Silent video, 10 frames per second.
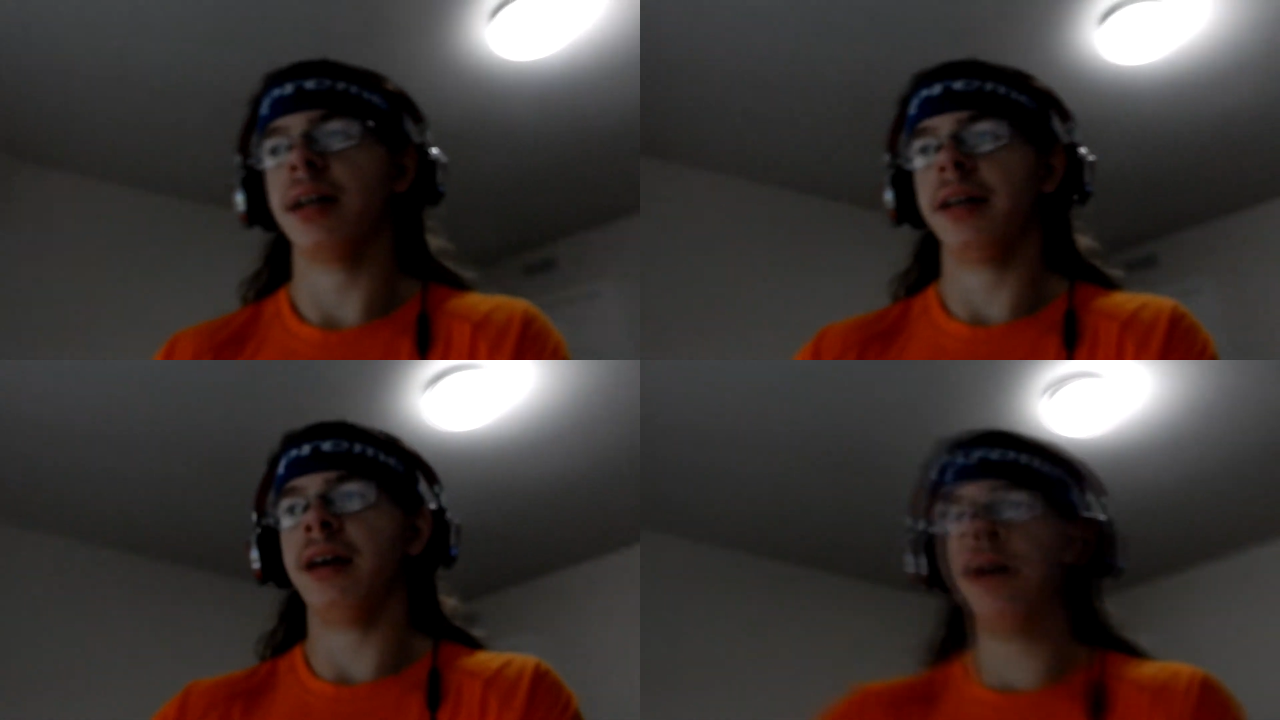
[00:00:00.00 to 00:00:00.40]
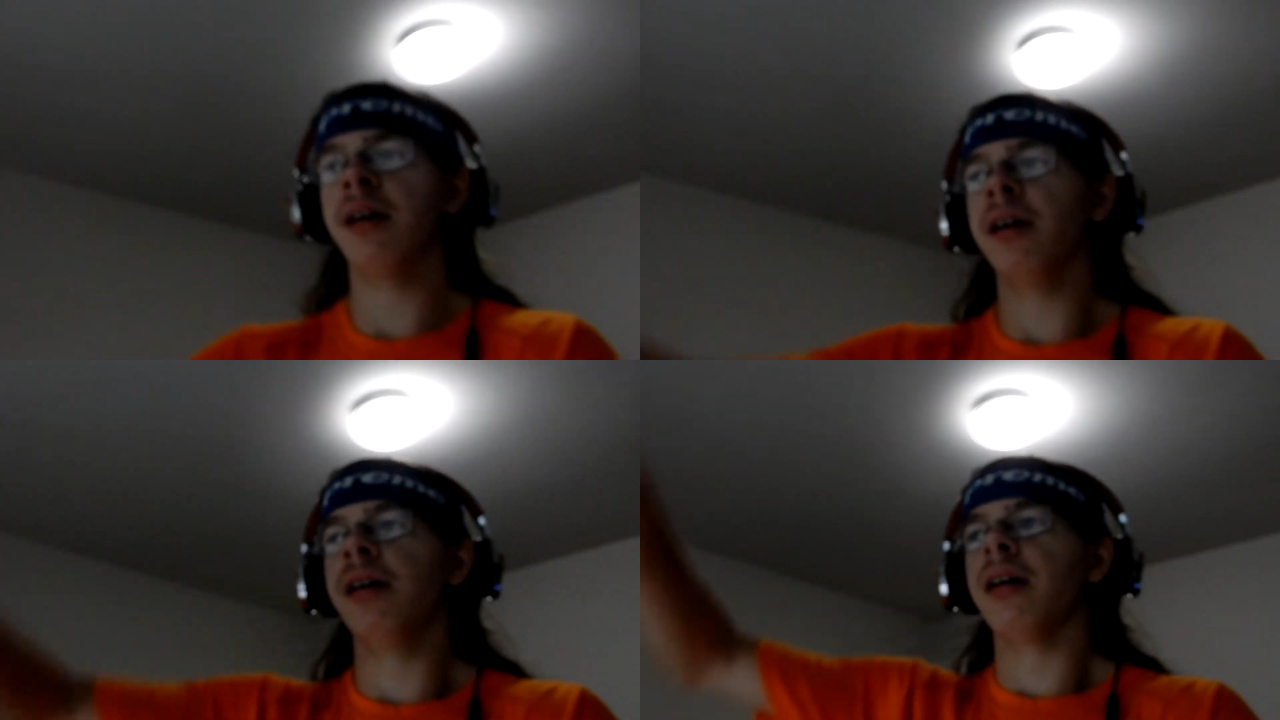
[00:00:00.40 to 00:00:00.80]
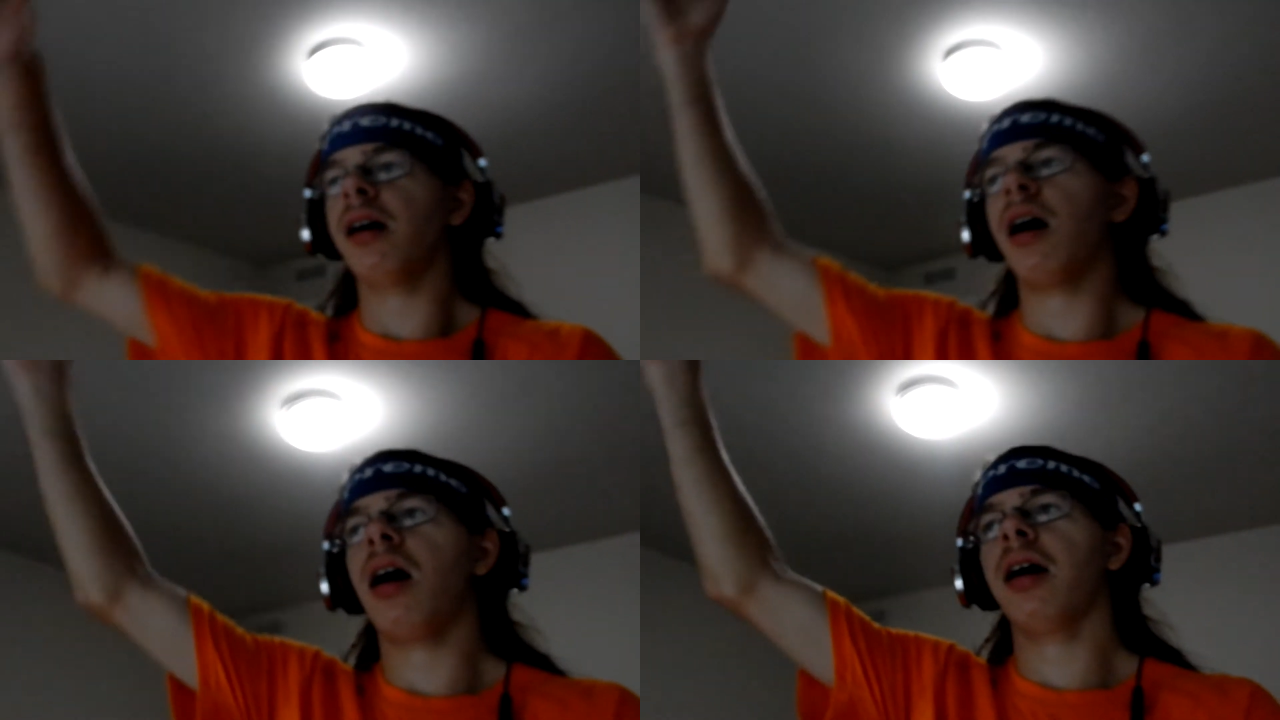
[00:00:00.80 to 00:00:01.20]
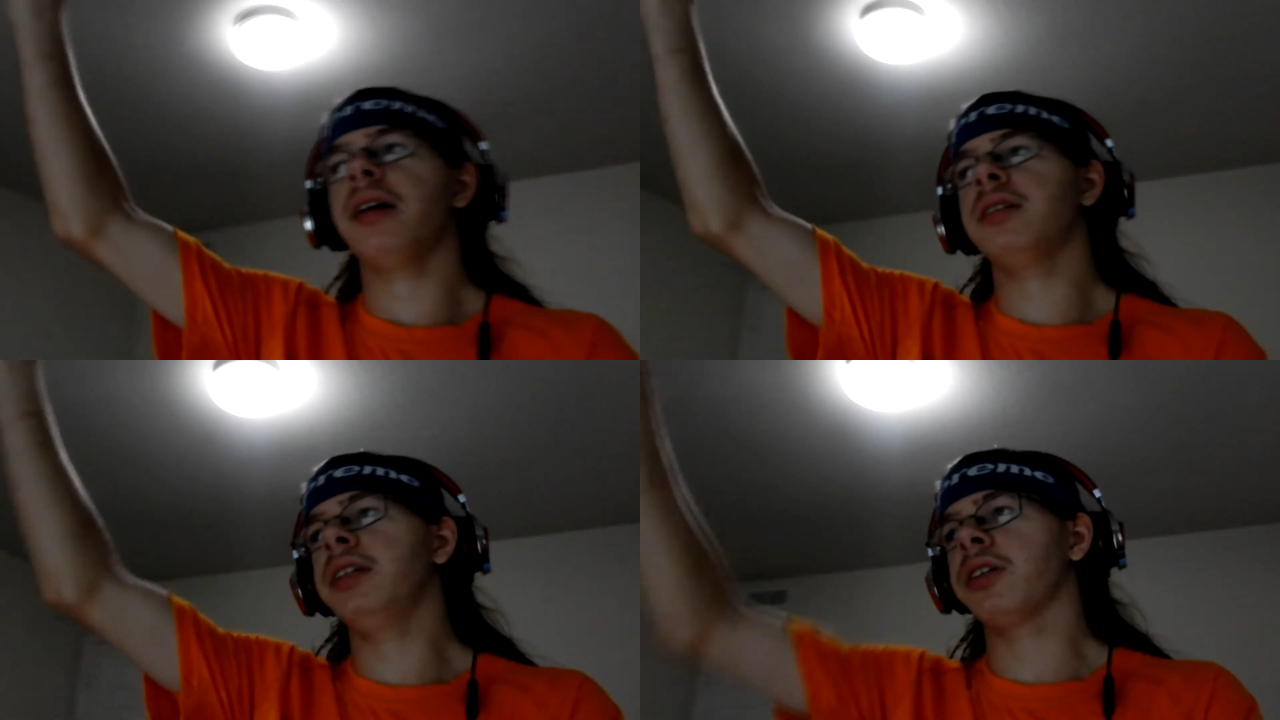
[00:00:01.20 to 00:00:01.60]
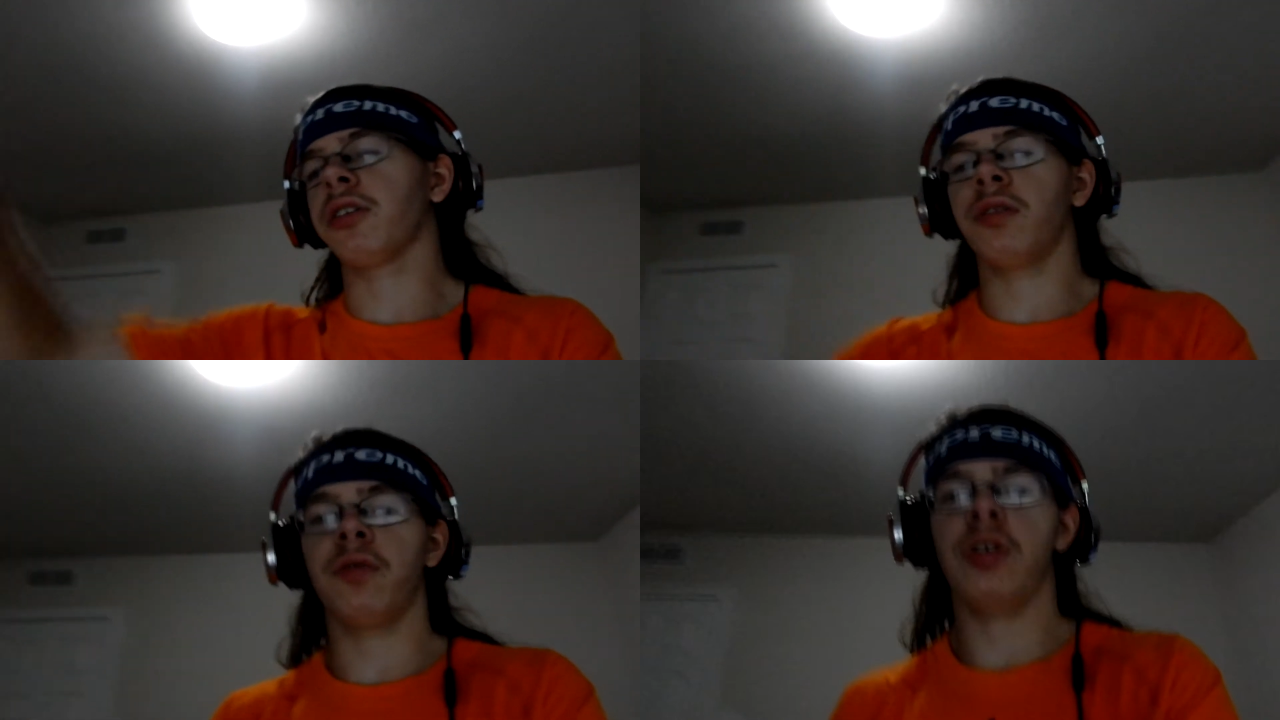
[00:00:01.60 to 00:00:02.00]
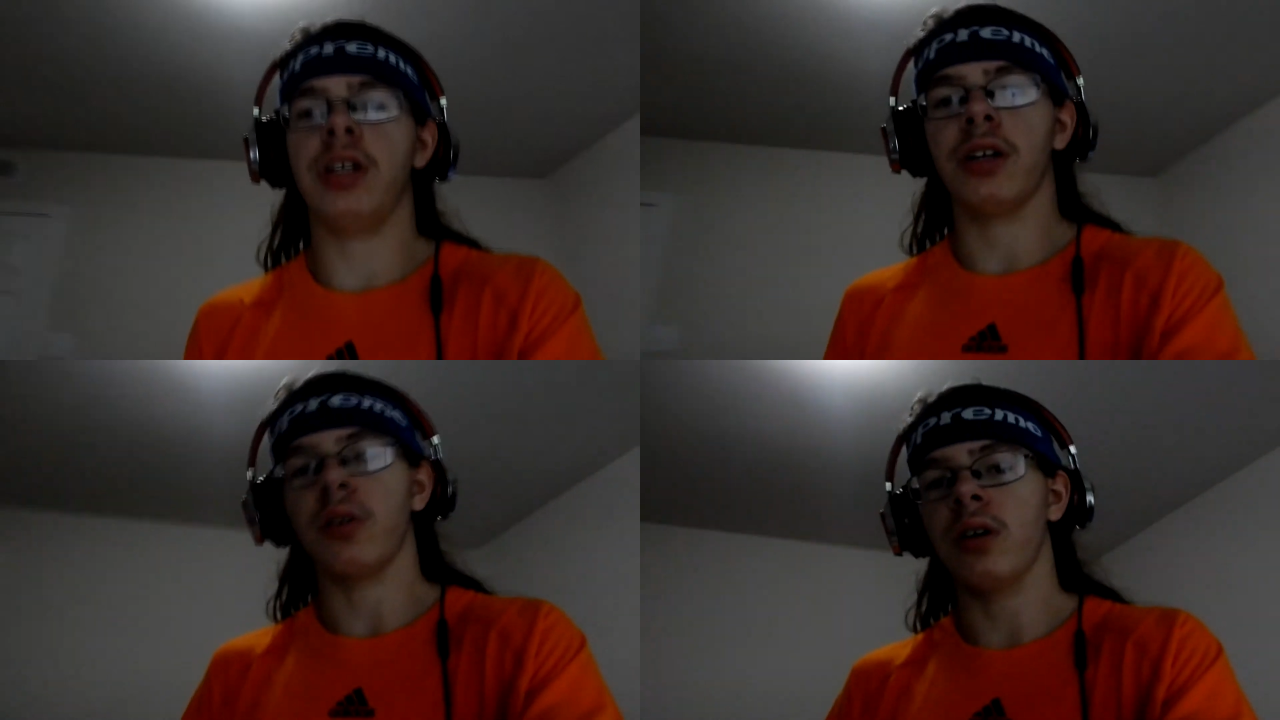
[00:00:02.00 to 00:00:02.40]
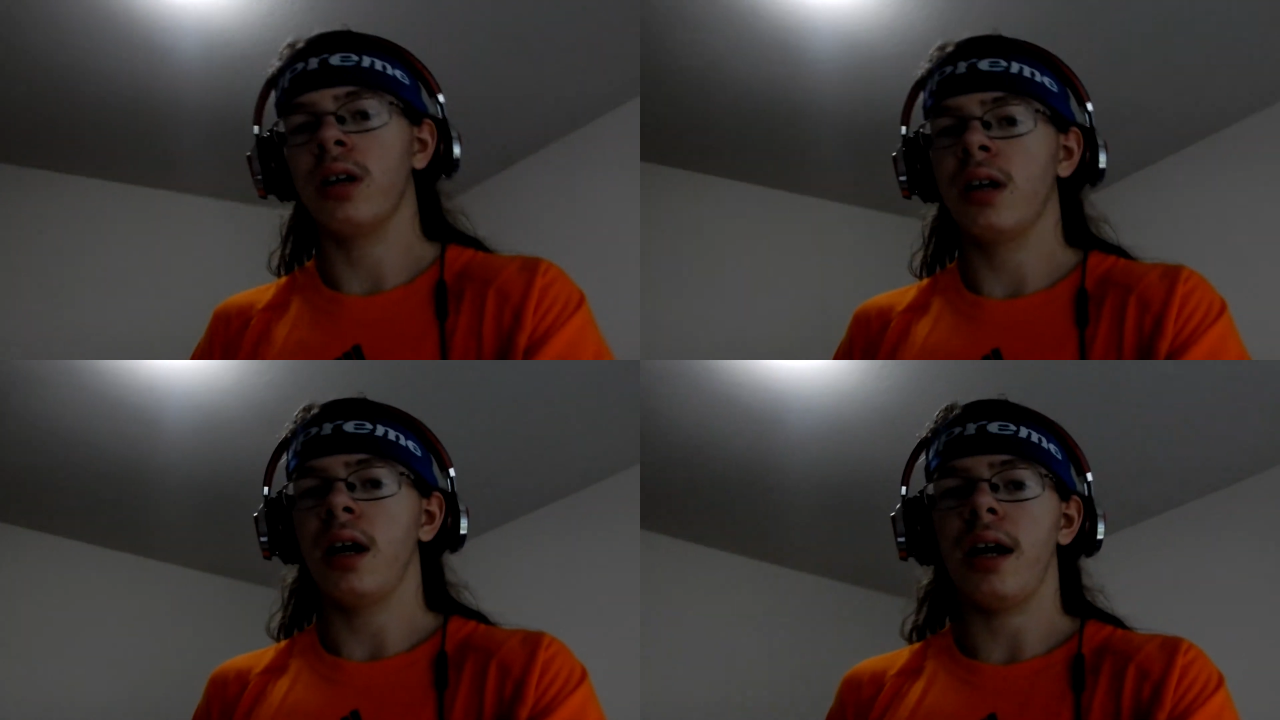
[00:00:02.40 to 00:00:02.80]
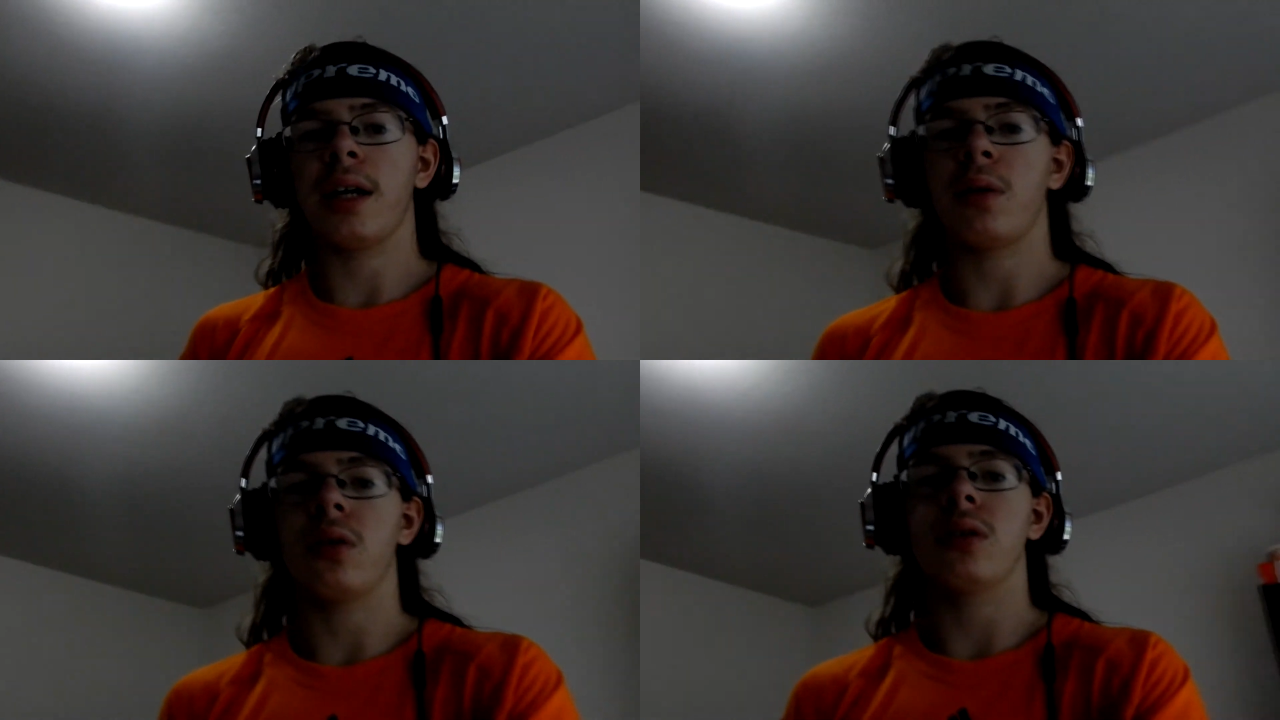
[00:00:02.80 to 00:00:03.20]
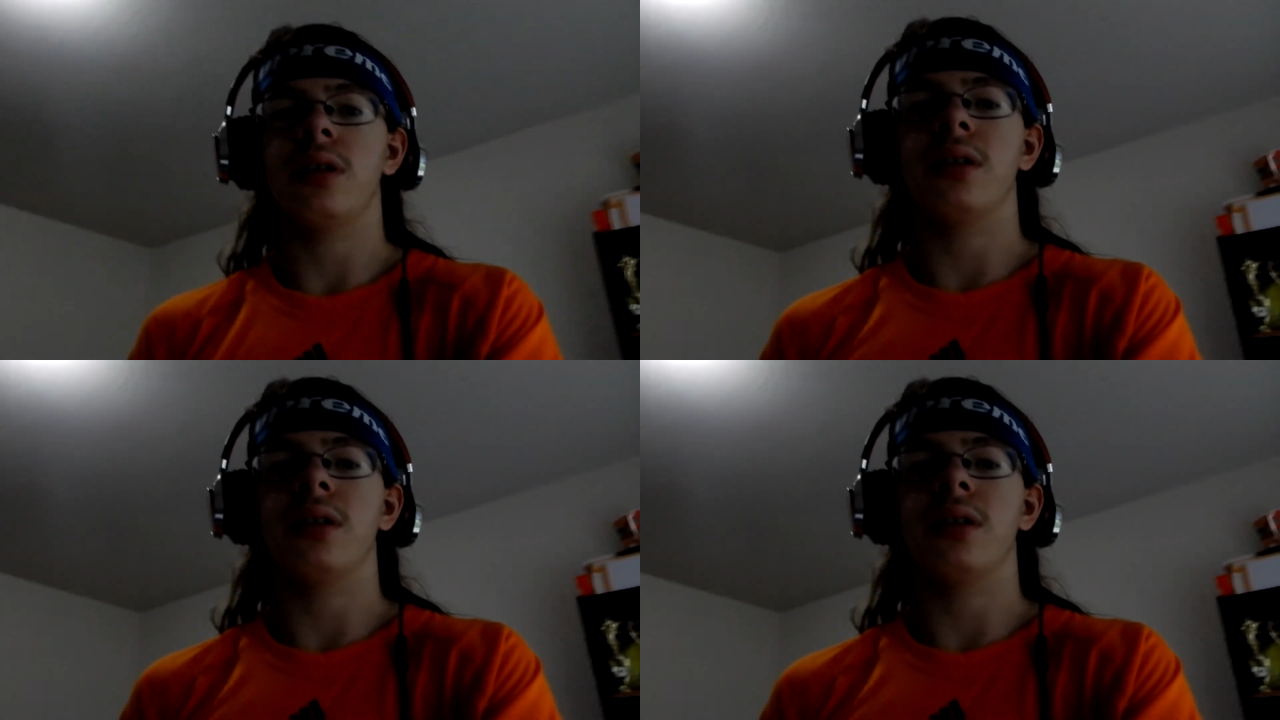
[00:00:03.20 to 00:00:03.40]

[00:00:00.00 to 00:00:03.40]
like a high tier video, high quality,